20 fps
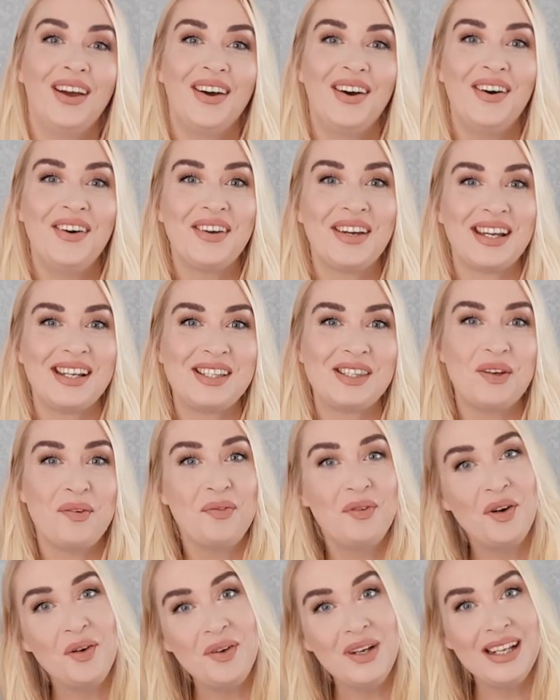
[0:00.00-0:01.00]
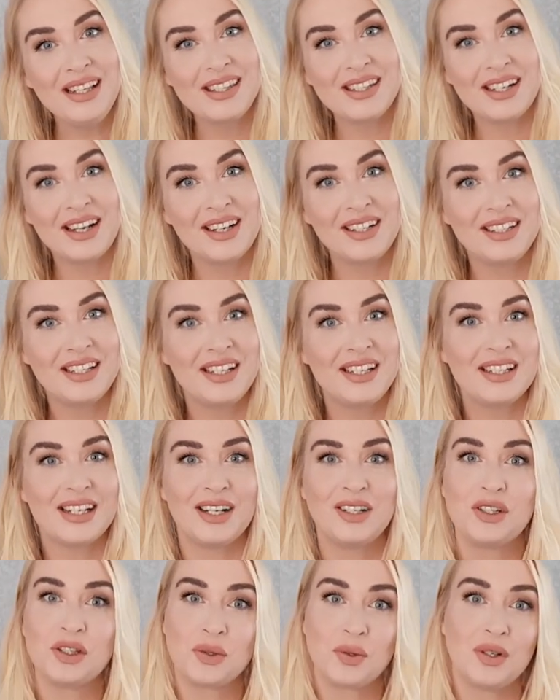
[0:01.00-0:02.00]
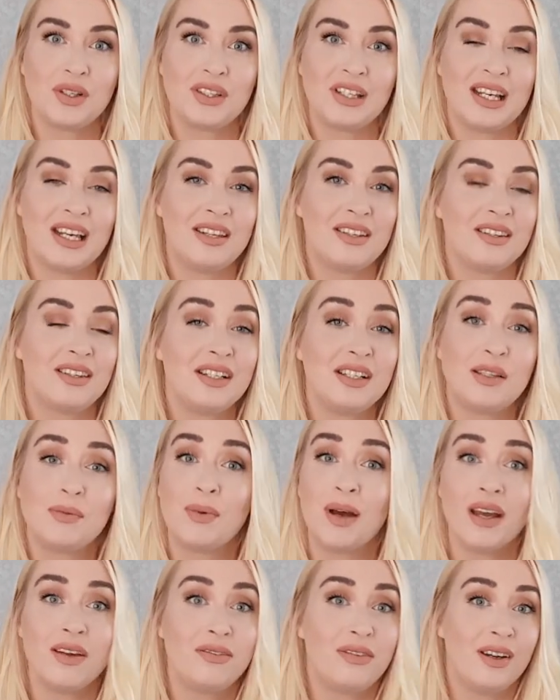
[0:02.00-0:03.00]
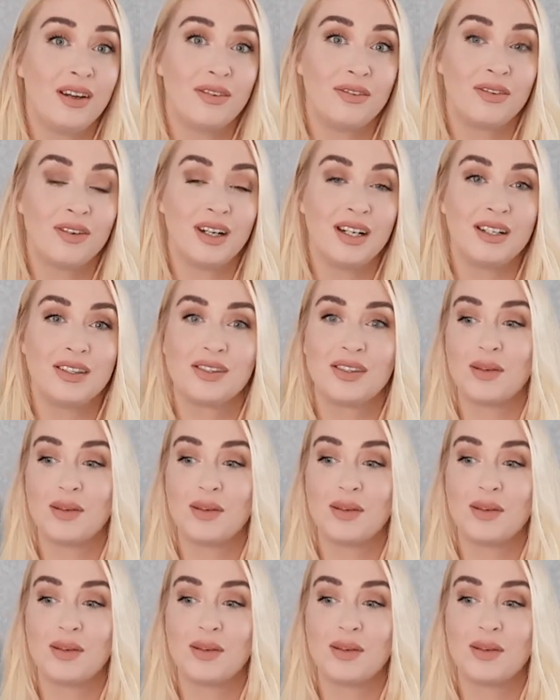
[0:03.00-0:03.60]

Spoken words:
Okay, so before we get started, I just want to say that these are my favourites.